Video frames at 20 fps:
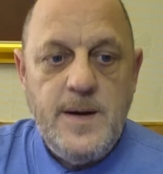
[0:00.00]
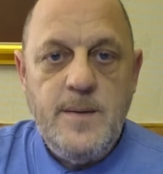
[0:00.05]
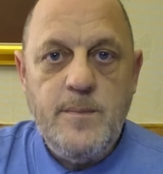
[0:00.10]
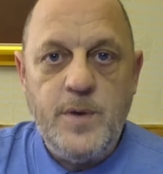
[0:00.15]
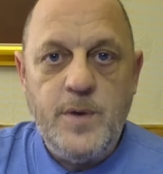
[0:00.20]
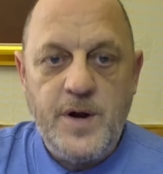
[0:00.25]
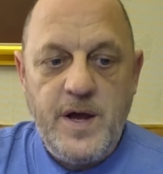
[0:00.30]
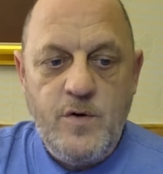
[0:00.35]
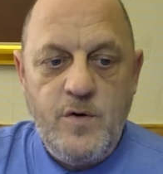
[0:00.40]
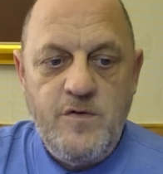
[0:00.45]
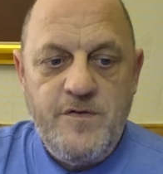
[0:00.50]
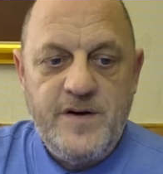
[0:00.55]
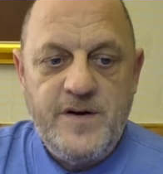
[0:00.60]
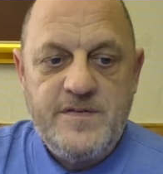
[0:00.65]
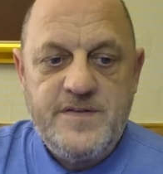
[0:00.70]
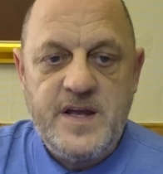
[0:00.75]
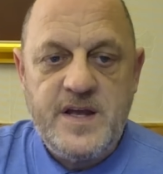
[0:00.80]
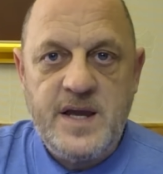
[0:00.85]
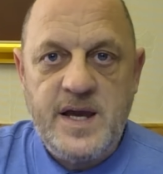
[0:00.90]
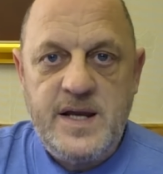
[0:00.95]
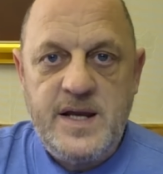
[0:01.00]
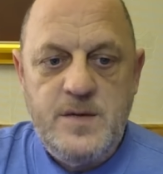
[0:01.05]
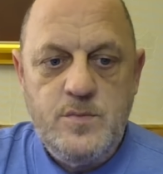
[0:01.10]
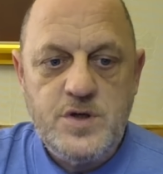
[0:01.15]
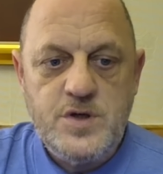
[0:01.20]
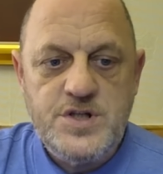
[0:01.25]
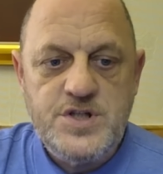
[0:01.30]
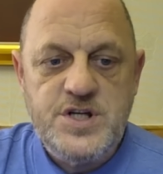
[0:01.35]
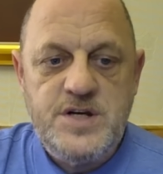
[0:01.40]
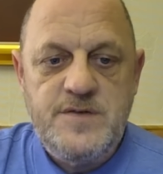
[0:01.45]
Murrell, 59,
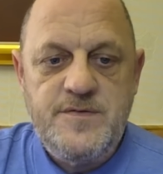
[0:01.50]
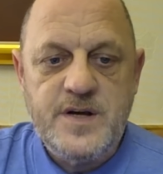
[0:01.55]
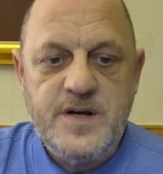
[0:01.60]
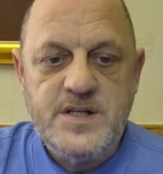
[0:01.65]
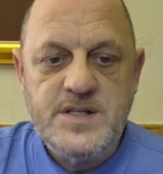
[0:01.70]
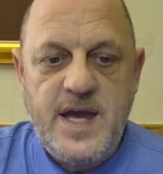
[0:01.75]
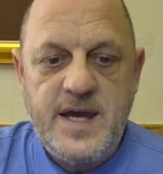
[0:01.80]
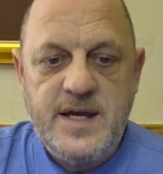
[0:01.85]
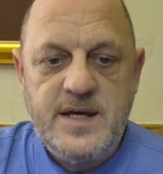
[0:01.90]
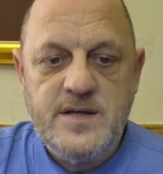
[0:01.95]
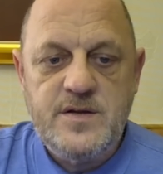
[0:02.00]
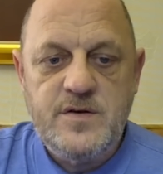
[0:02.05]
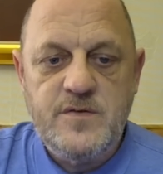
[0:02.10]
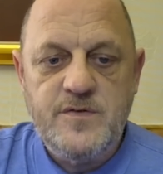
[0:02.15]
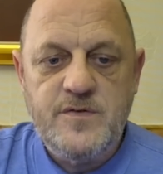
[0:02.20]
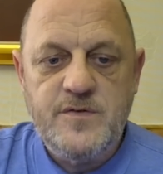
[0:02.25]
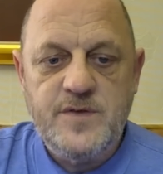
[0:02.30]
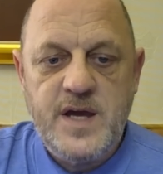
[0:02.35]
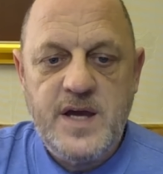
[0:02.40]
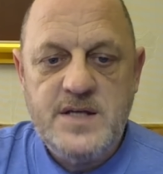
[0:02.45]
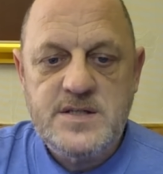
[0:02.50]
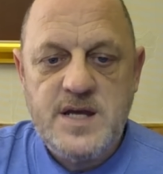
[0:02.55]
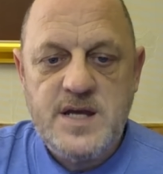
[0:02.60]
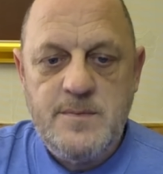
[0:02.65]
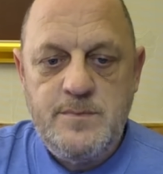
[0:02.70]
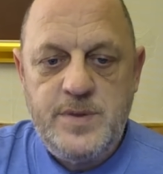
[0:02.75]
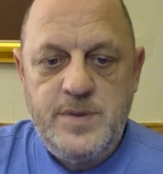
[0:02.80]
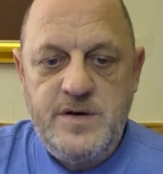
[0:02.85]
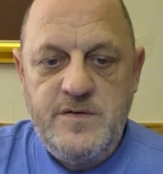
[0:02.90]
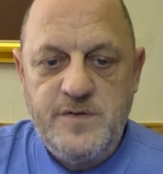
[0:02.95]
was chief executive of the
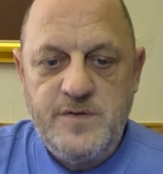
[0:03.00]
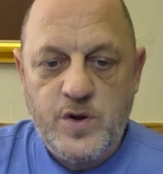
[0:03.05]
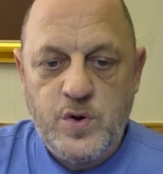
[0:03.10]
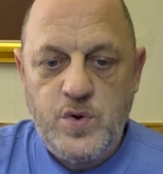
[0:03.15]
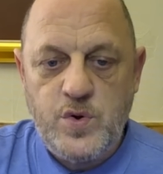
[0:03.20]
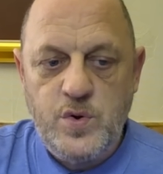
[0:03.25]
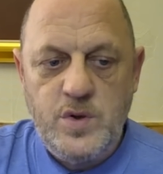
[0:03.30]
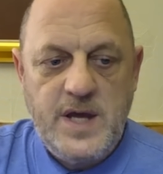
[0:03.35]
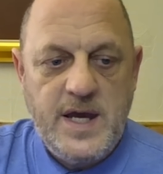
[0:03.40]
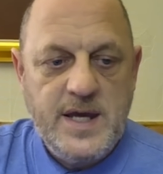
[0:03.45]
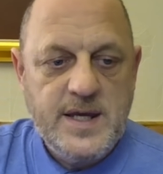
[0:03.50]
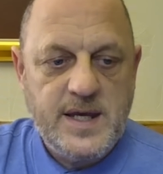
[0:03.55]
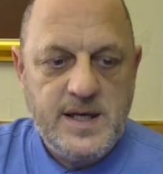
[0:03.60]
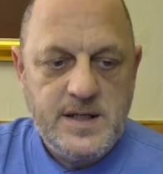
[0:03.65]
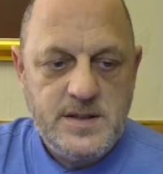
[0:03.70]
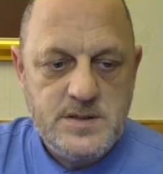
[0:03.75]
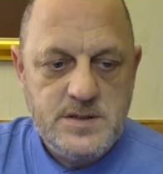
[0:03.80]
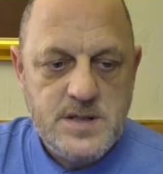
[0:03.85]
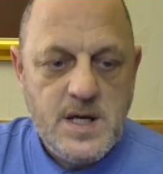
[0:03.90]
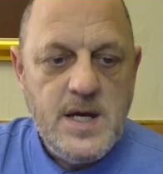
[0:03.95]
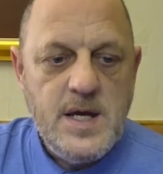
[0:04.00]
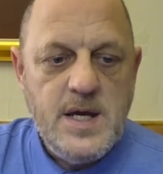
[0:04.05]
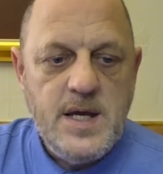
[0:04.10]
SNP for 2 decades.